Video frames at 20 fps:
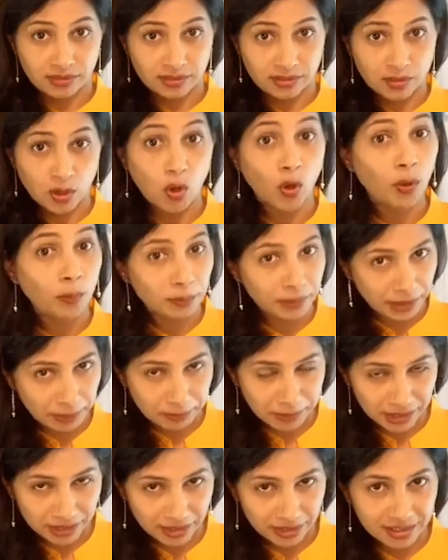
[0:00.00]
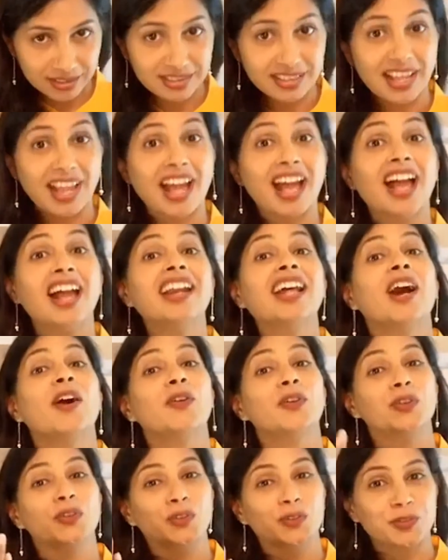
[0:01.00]
home remedies and
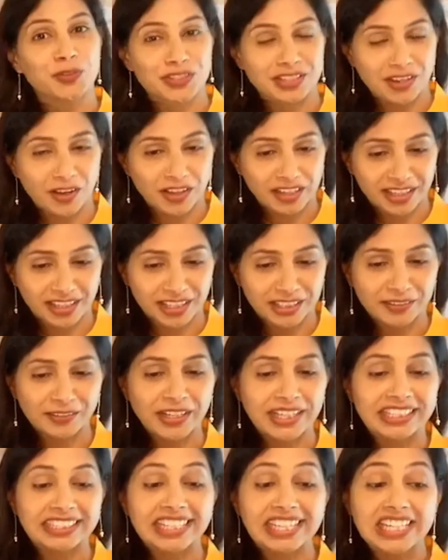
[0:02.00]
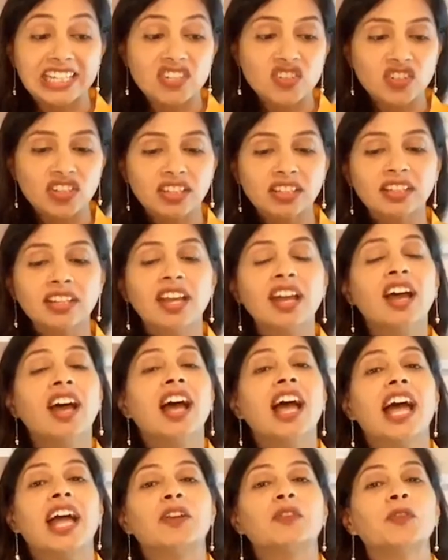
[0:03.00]
how to use oregano in kitchen.
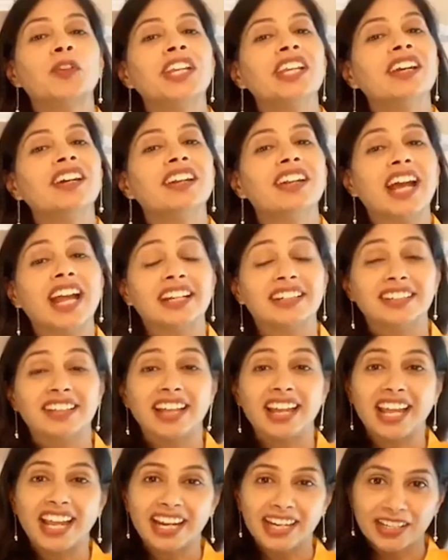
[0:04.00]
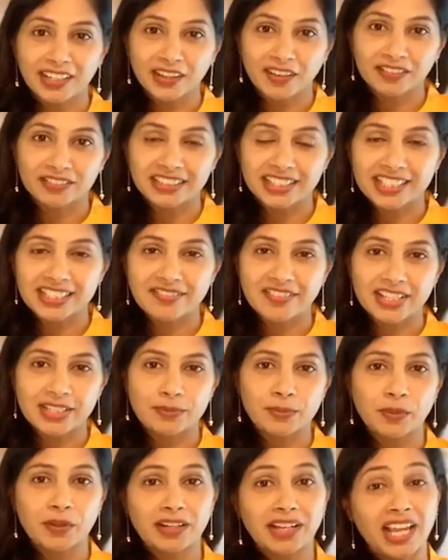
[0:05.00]
And we are at the end of this
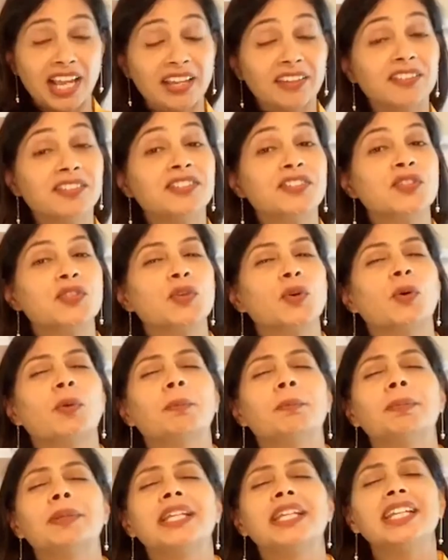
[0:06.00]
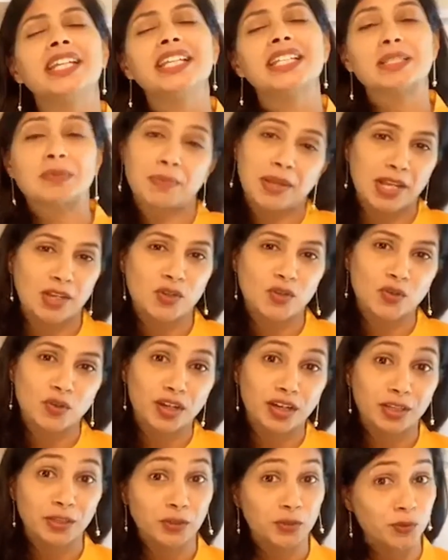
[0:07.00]
Facebook Live, so please make
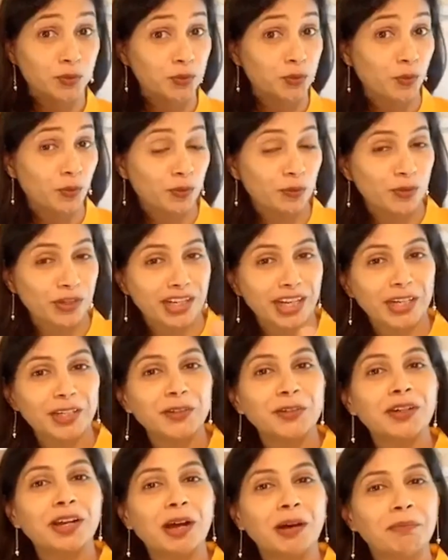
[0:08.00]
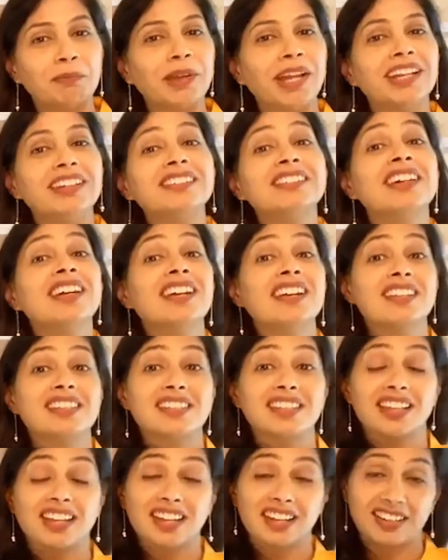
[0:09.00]
sure you don't forget to comment,
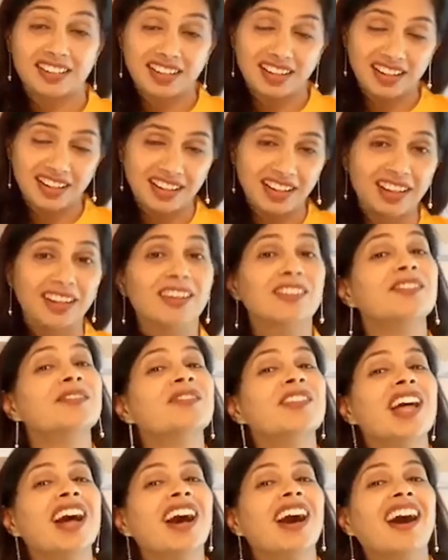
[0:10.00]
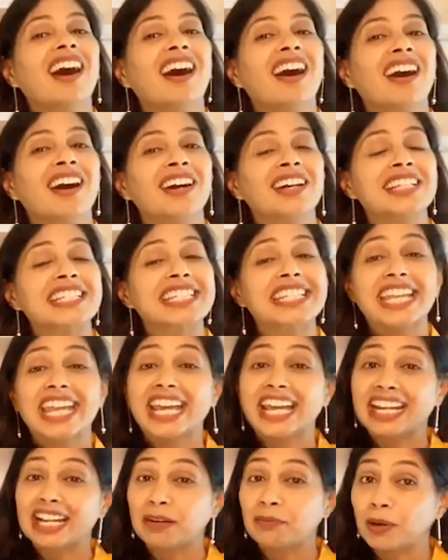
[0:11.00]
share the love,
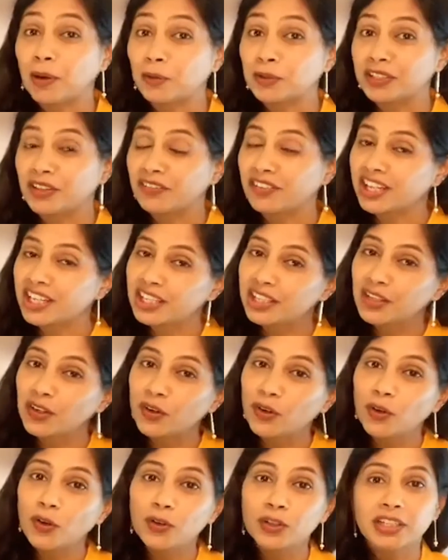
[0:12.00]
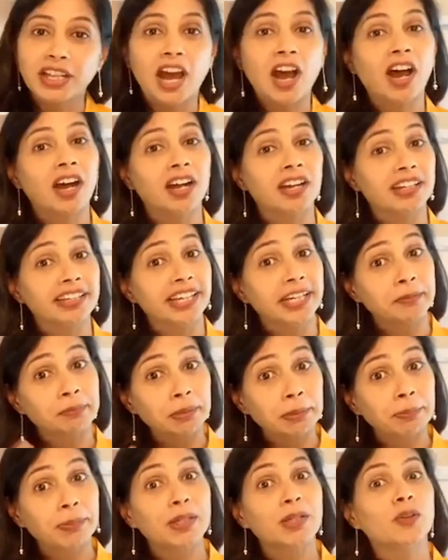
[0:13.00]
share about the video, let
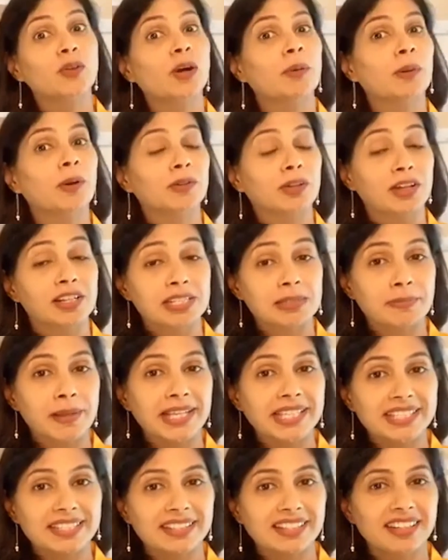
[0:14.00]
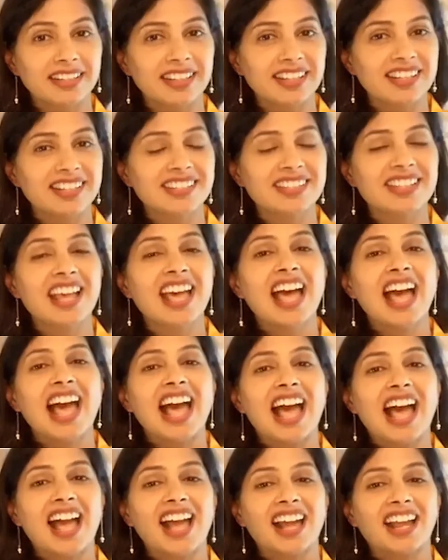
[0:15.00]
people know about our spice series.
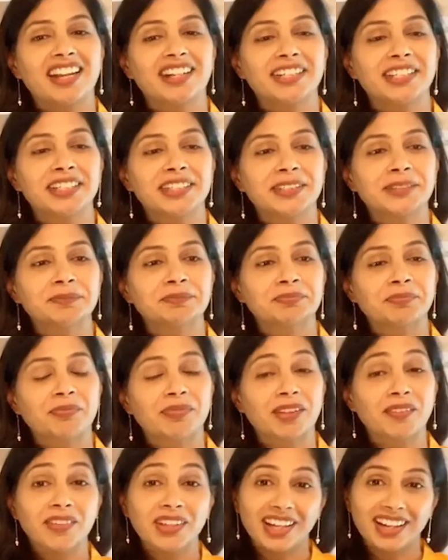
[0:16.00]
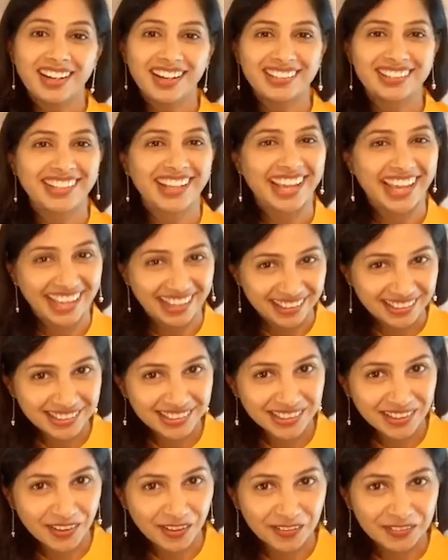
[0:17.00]
And we are at the end
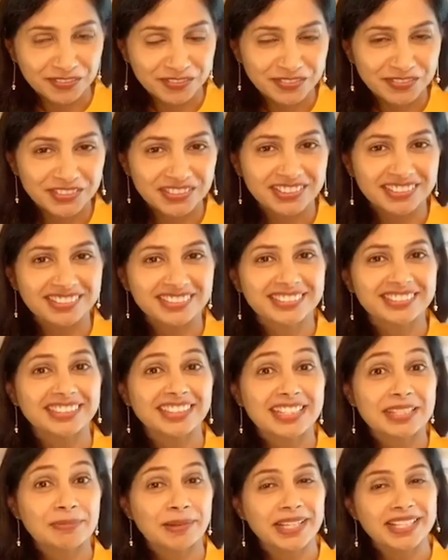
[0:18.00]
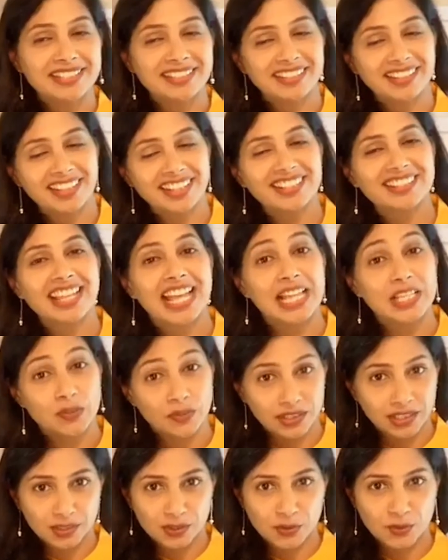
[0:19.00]
of the spice series as
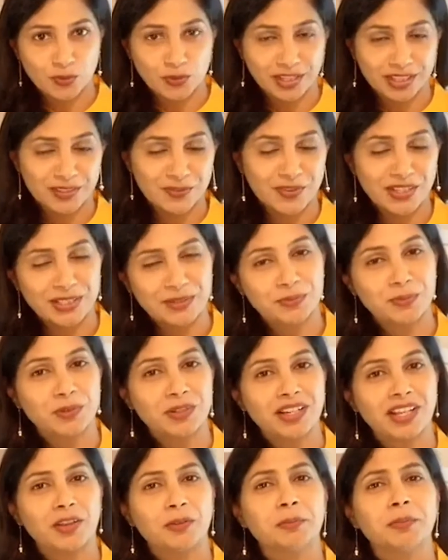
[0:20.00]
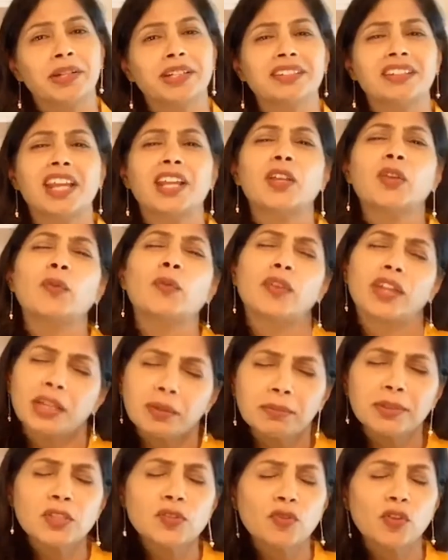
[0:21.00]
well as today's Facebook Live. But thank you
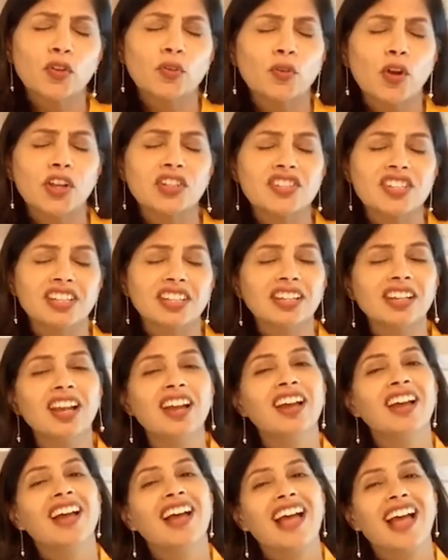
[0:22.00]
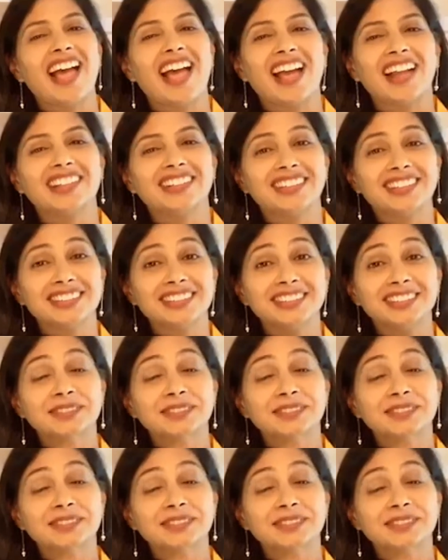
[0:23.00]
very much for watching, and